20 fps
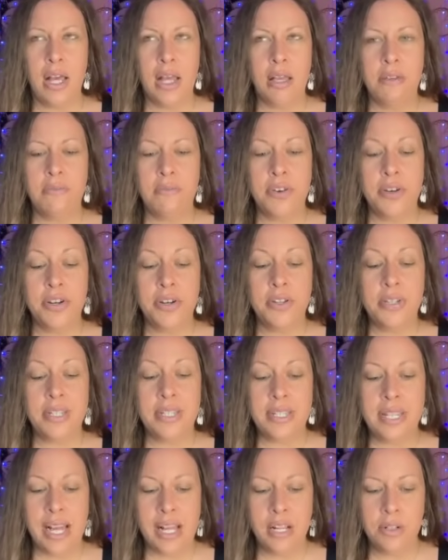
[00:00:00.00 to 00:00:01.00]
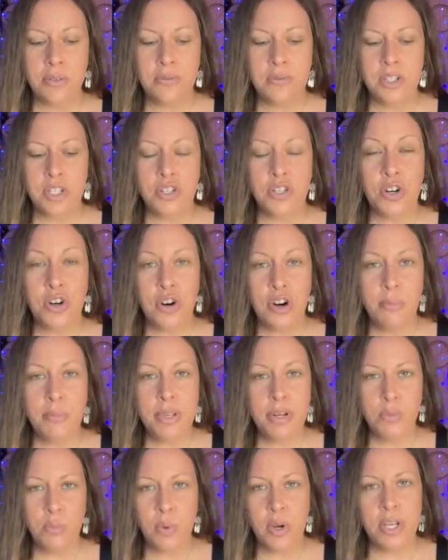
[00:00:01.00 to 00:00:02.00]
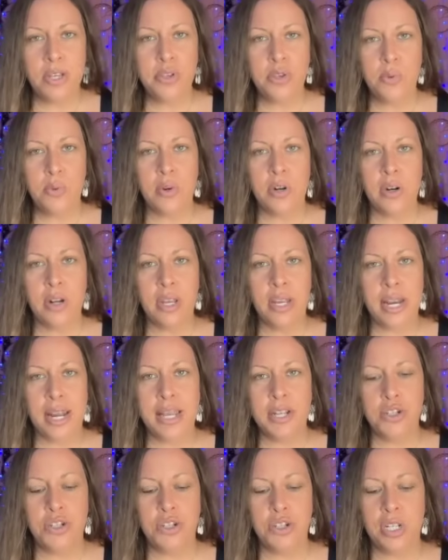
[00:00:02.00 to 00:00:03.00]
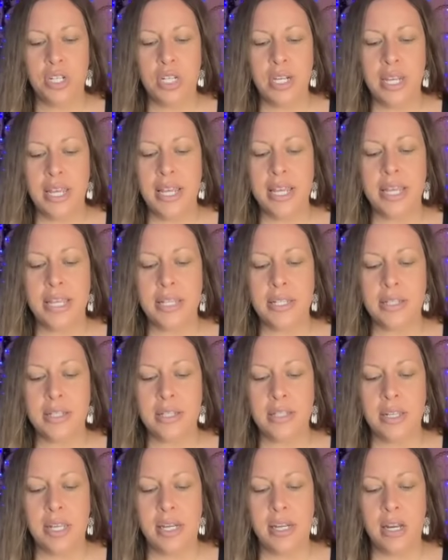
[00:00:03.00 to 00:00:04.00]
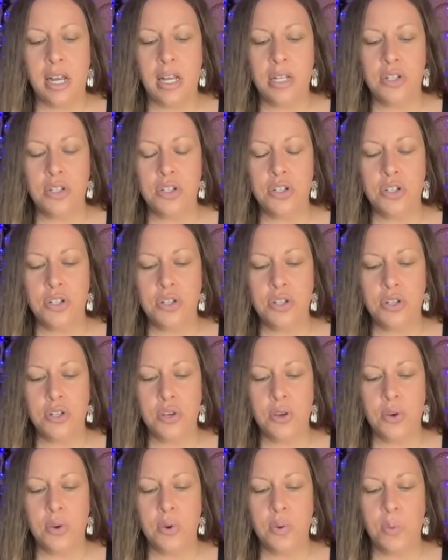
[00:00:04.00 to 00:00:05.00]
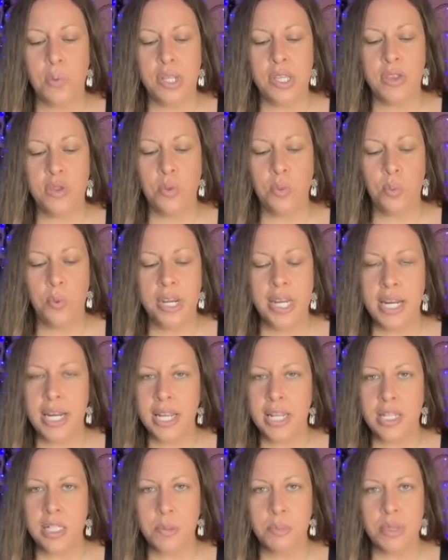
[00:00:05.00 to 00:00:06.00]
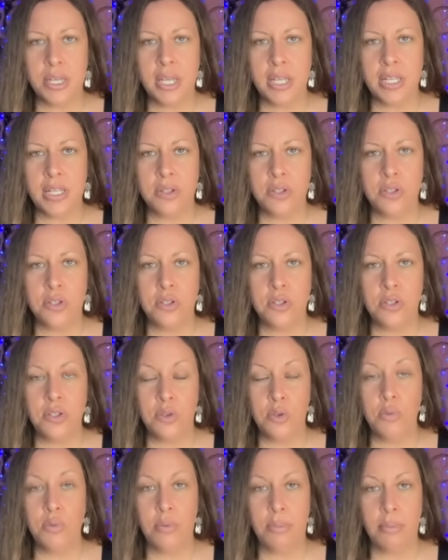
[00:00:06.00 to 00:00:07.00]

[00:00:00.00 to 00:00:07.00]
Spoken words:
for yourself, determine what your connection is, and not to just go with the readings, because you will